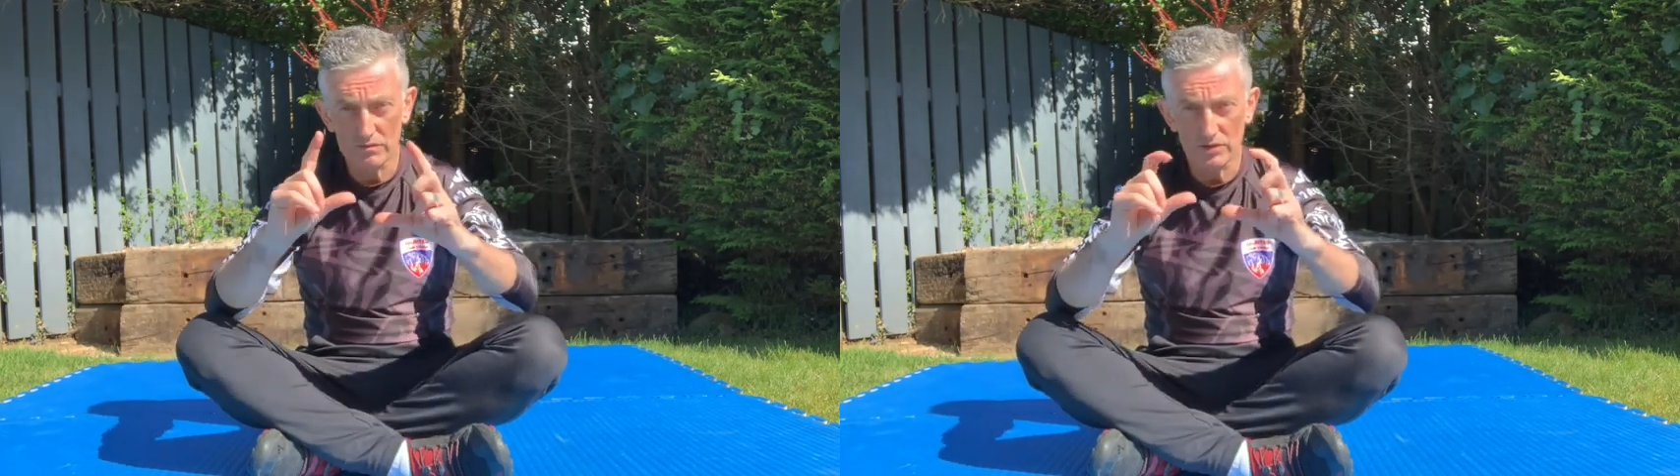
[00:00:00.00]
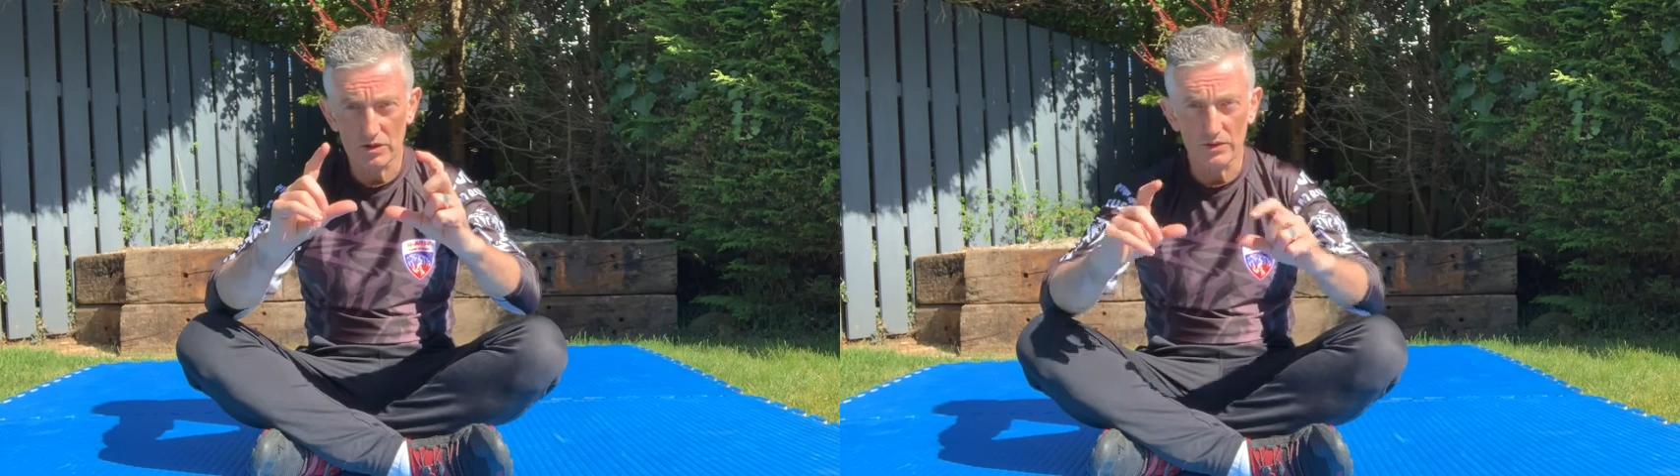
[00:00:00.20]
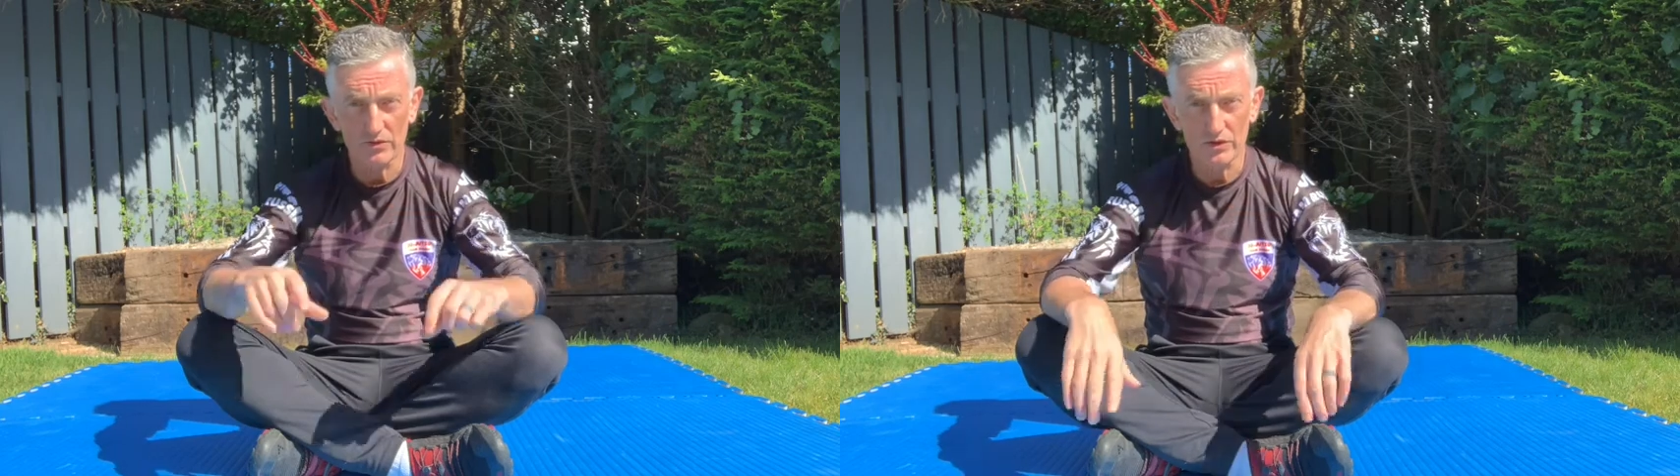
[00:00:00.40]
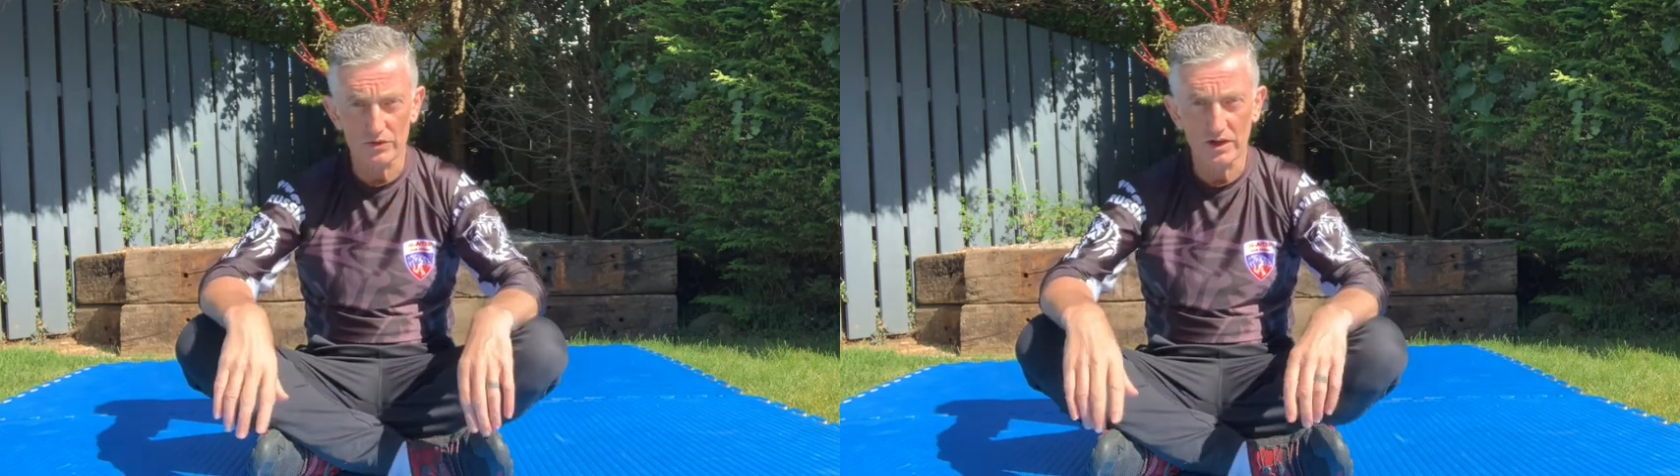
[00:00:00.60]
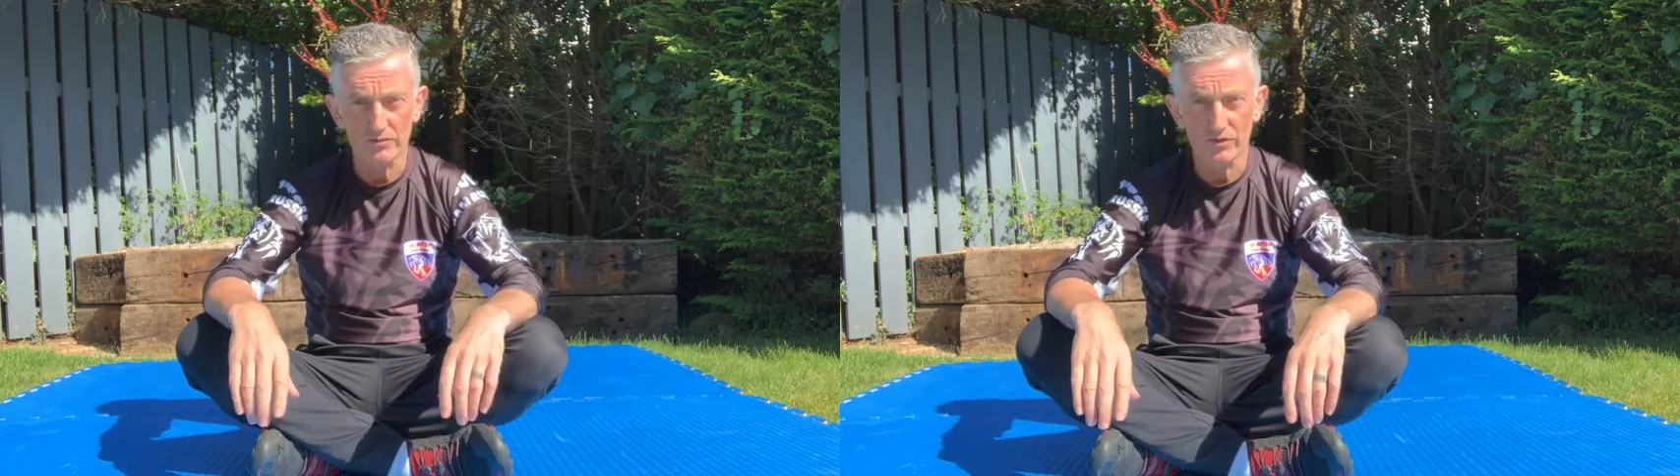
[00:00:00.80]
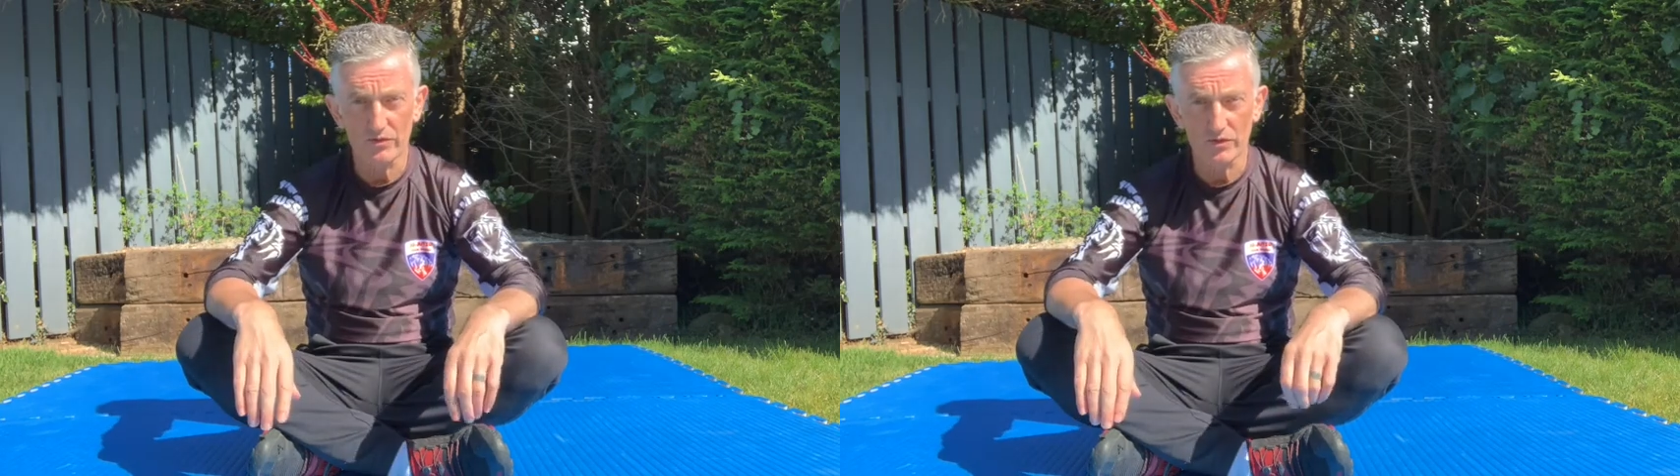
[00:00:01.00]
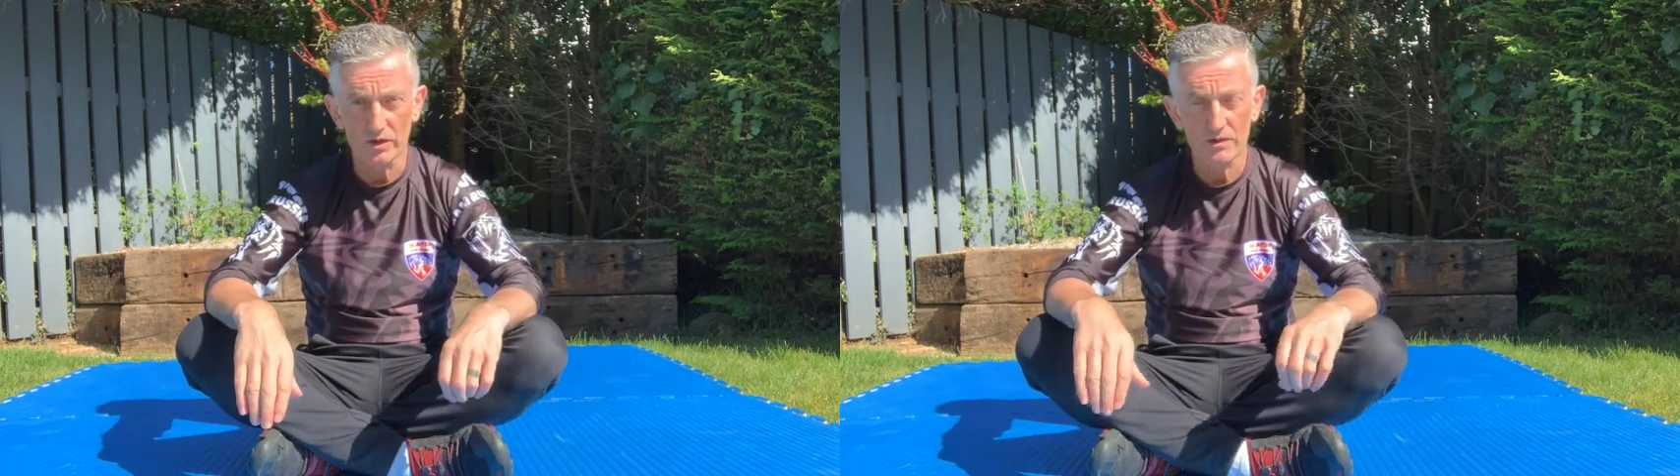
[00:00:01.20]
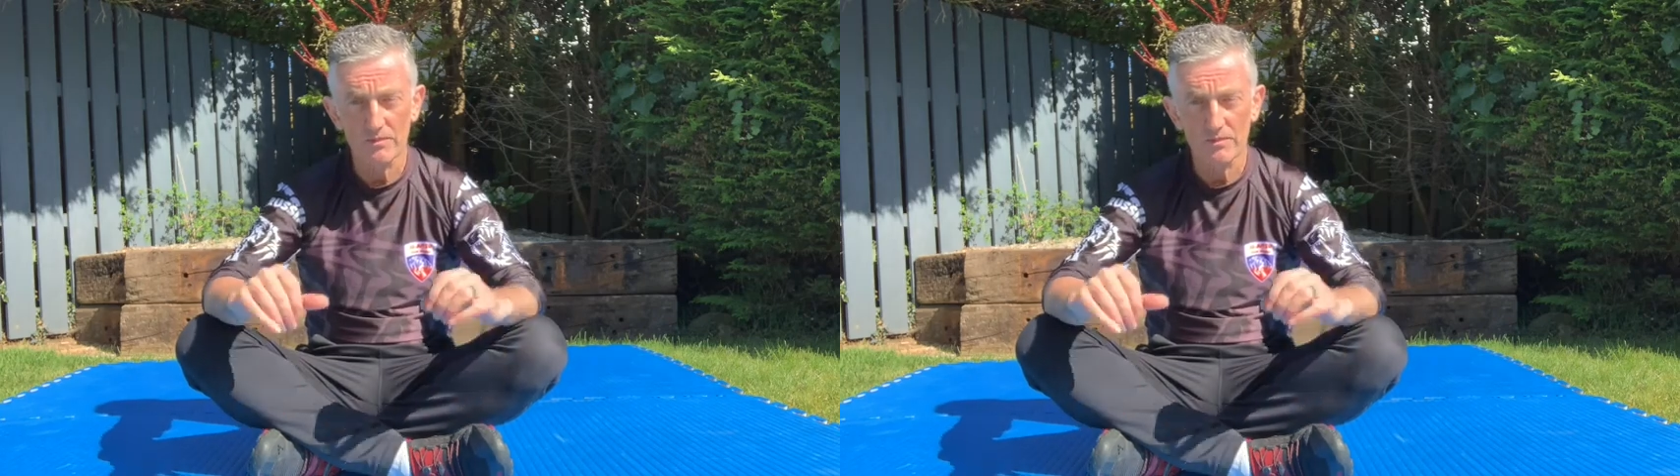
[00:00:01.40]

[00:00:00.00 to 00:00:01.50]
took a wee photograph before,